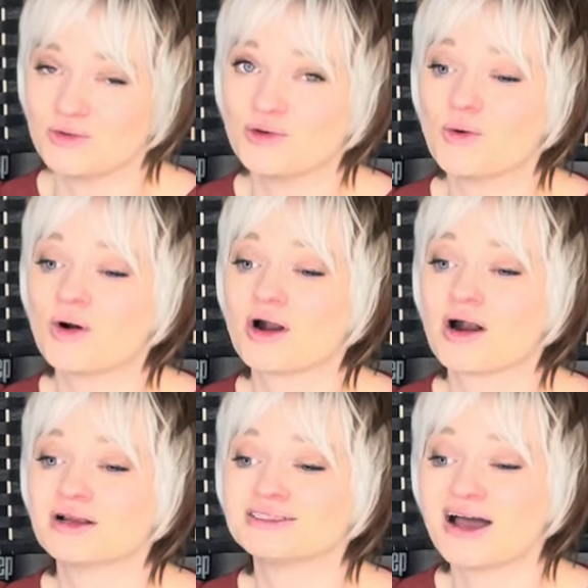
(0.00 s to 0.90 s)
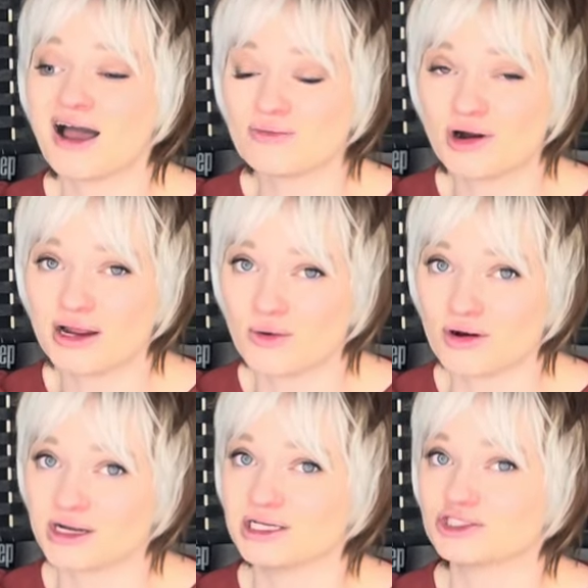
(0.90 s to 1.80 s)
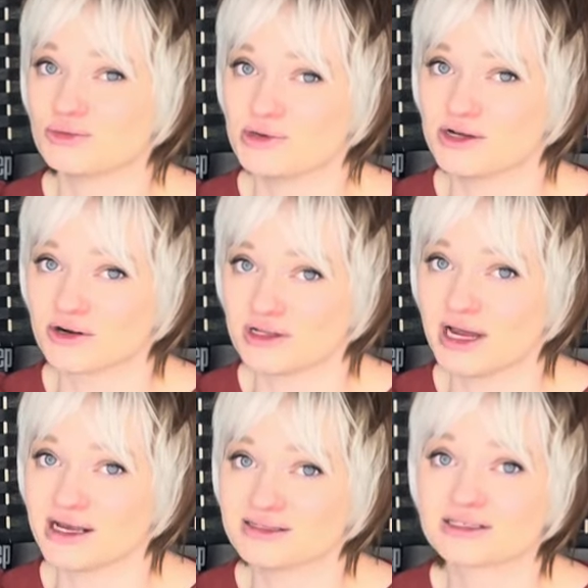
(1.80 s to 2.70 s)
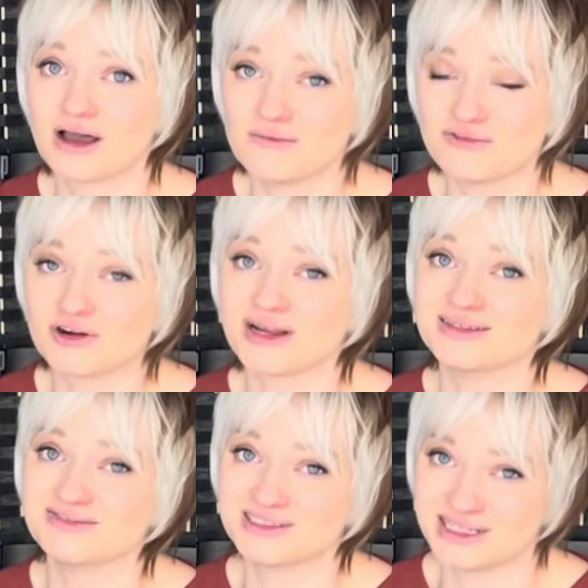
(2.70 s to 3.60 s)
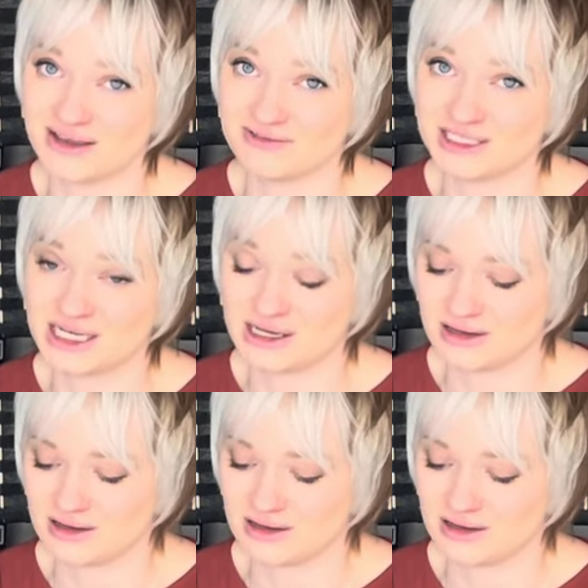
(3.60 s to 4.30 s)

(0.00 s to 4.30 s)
Your top priority should be your client's comfort and safety,